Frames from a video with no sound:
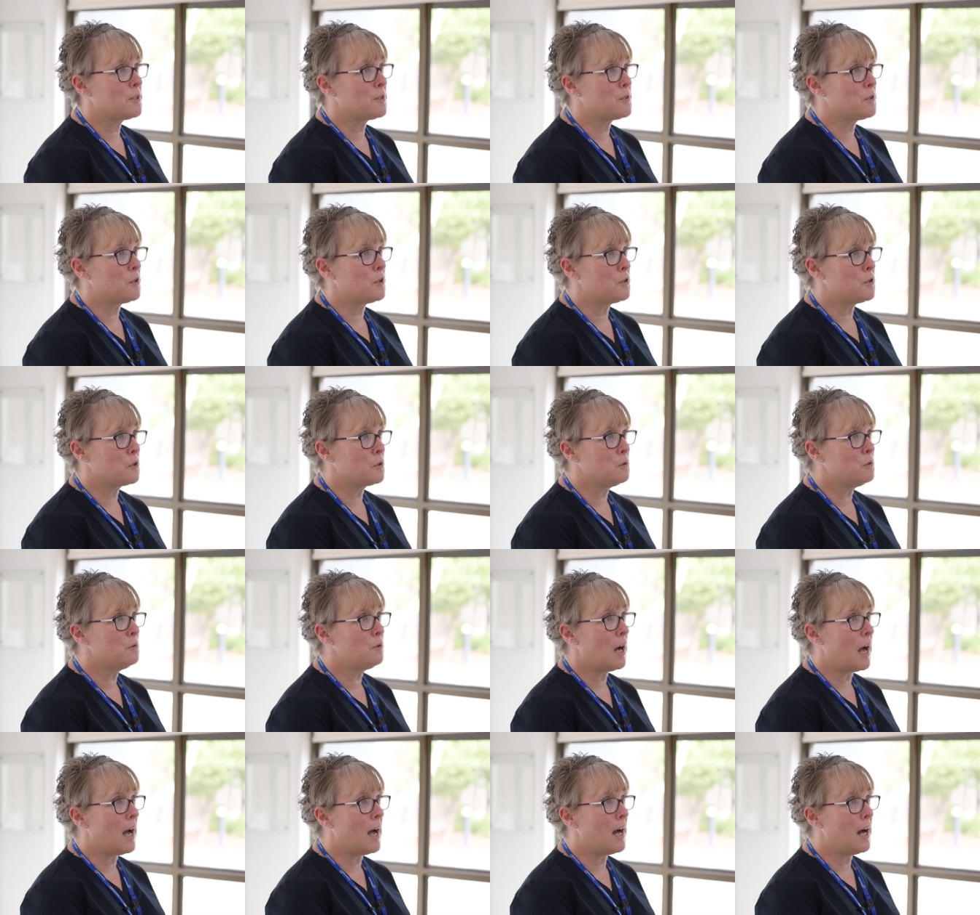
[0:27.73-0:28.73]
to
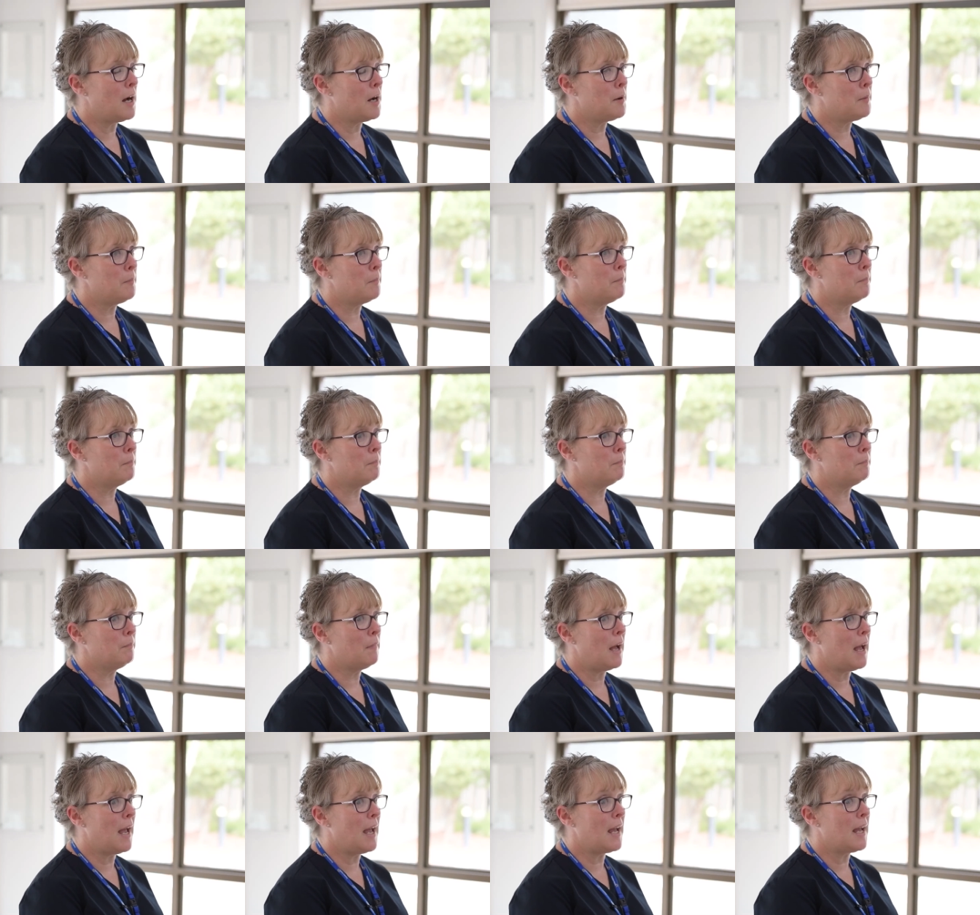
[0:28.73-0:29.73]
surgical, um,
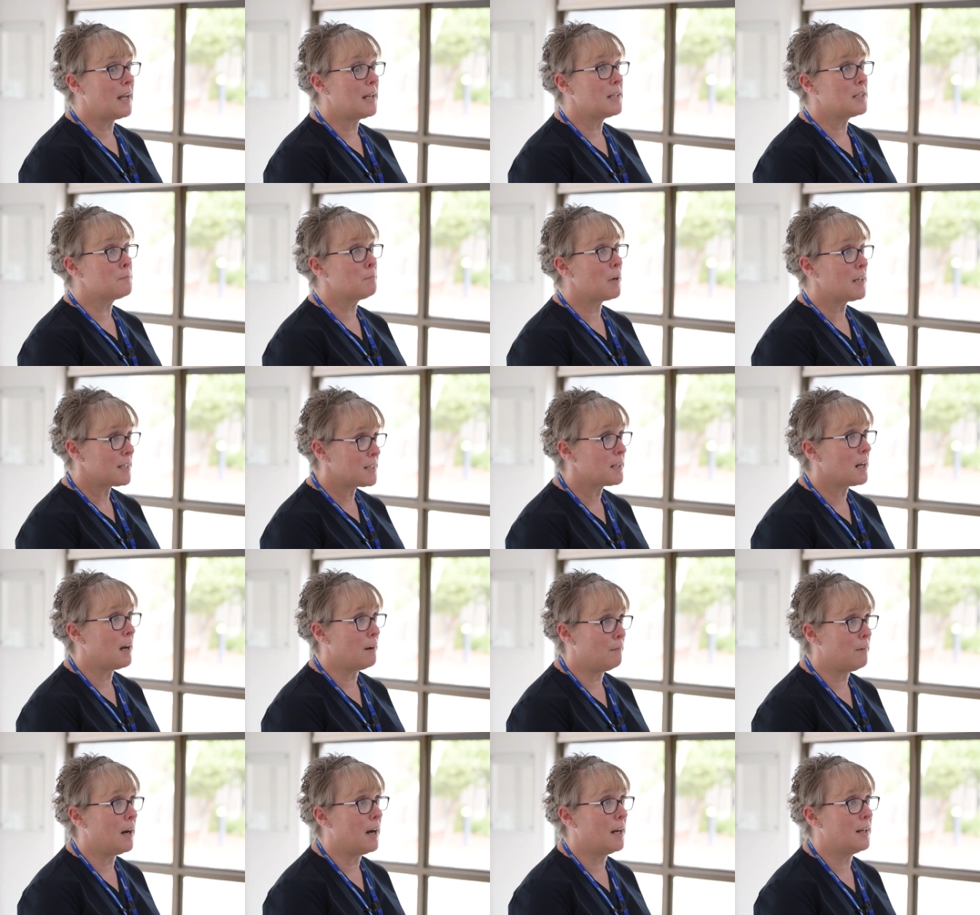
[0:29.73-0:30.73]
and my
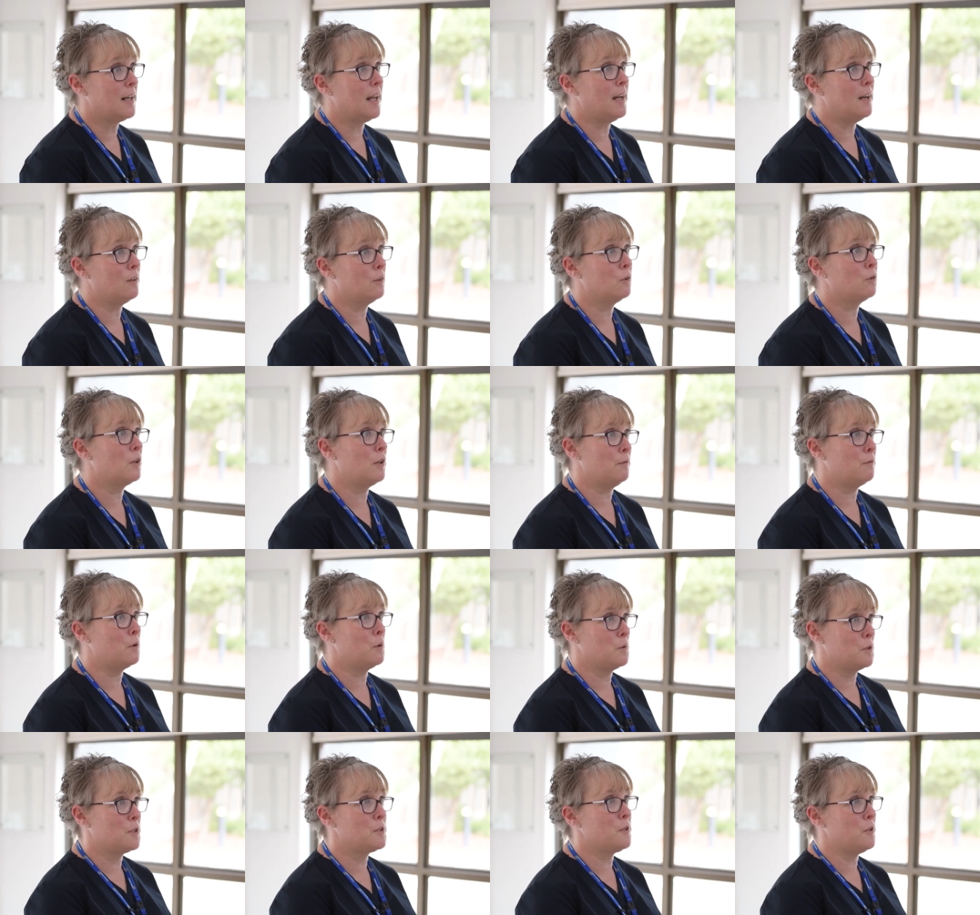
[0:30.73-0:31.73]
staff are now looking
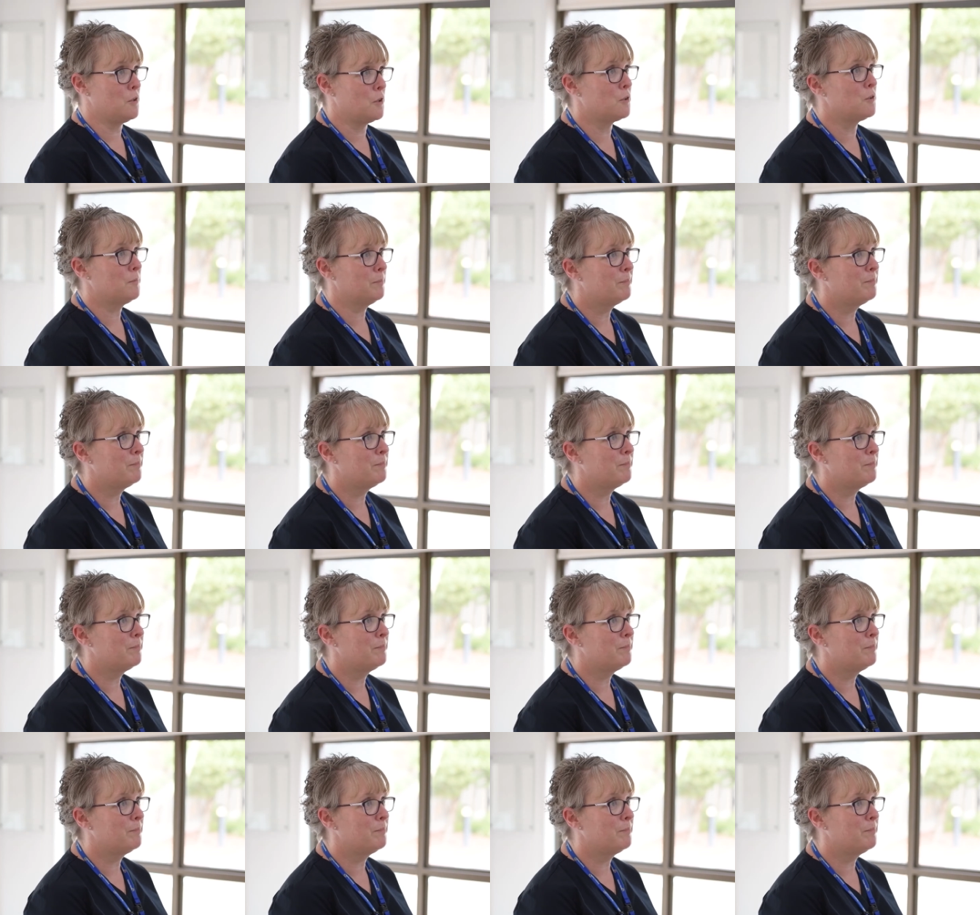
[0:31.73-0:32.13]
forward to surgical.